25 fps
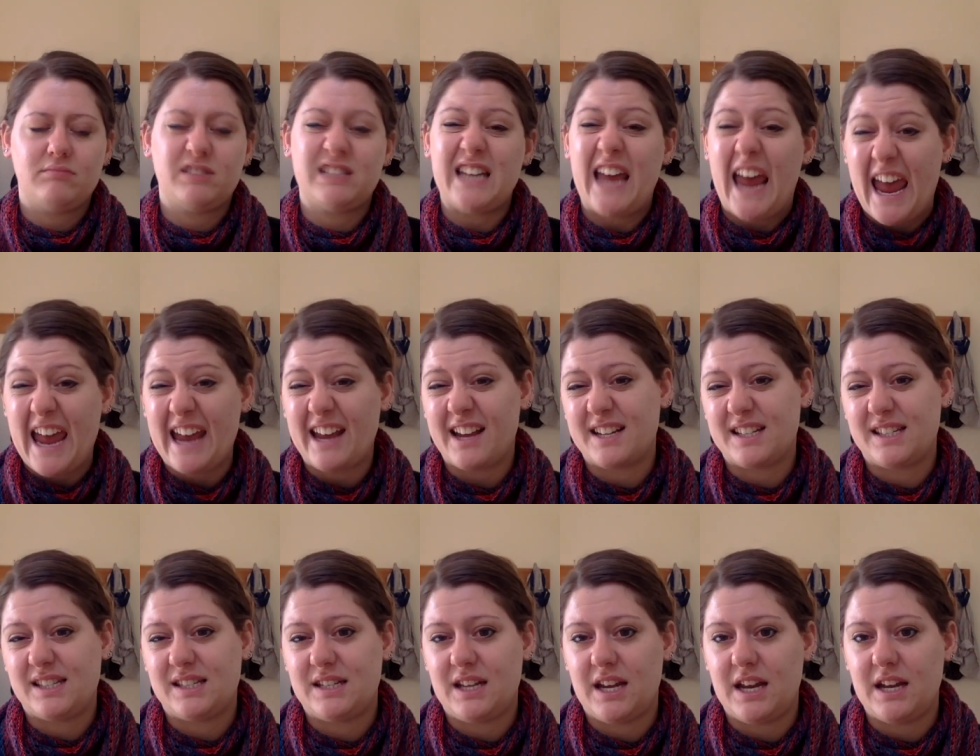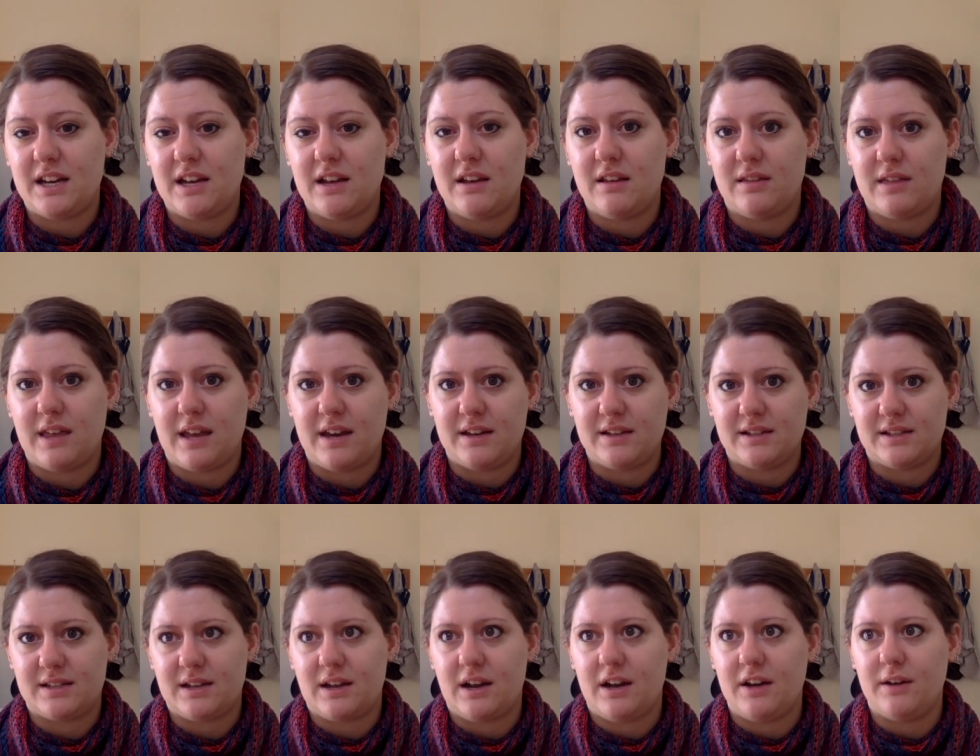text in it that is
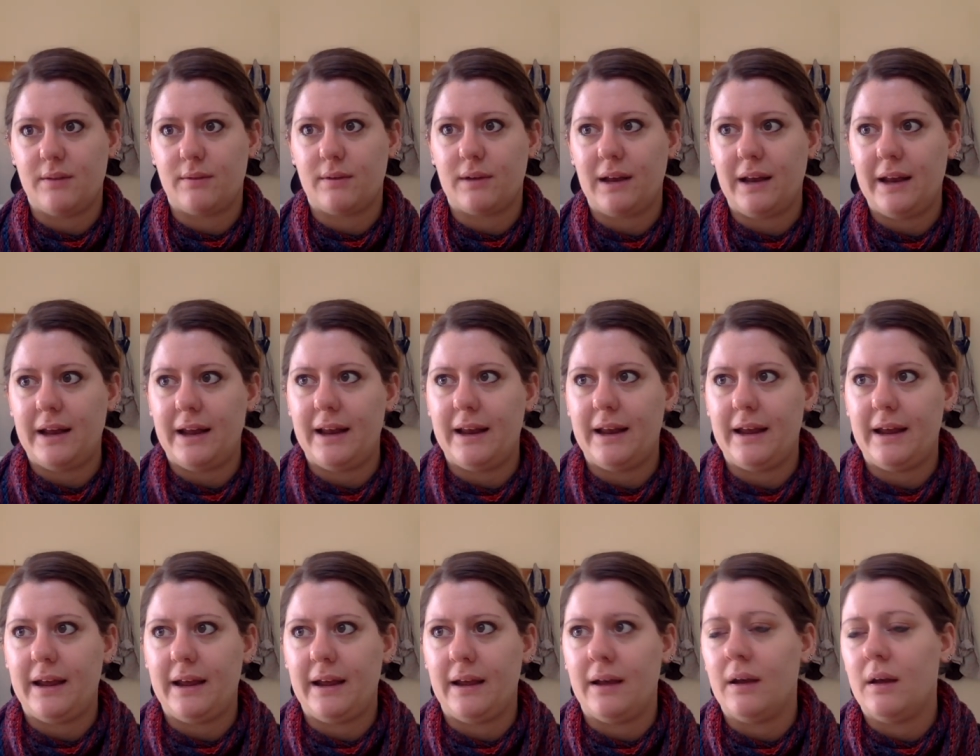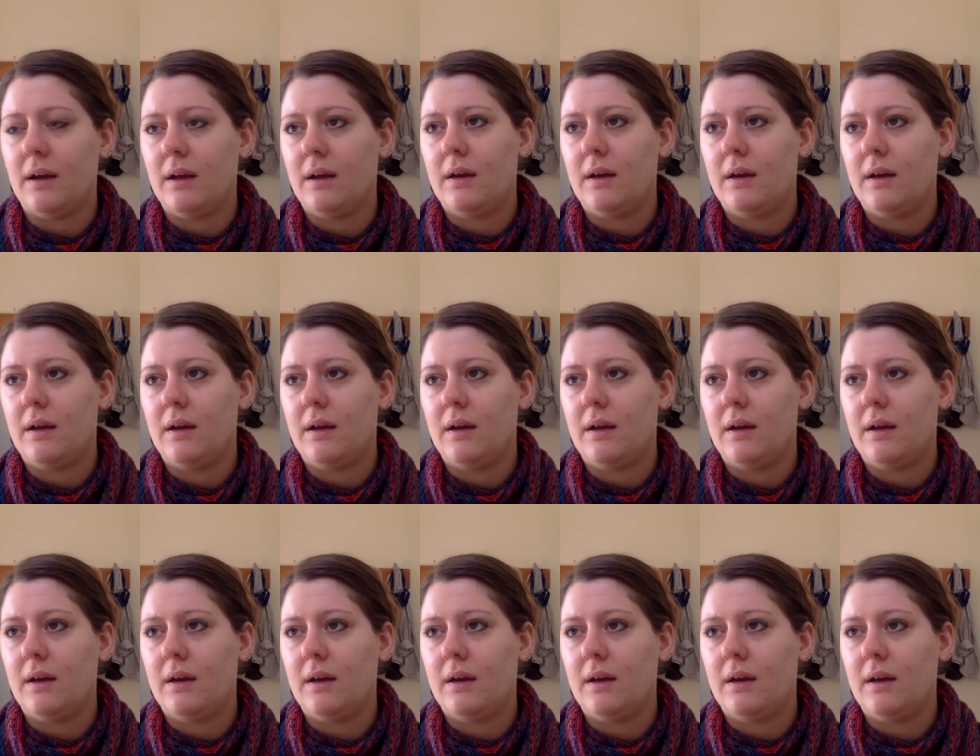kind of clearly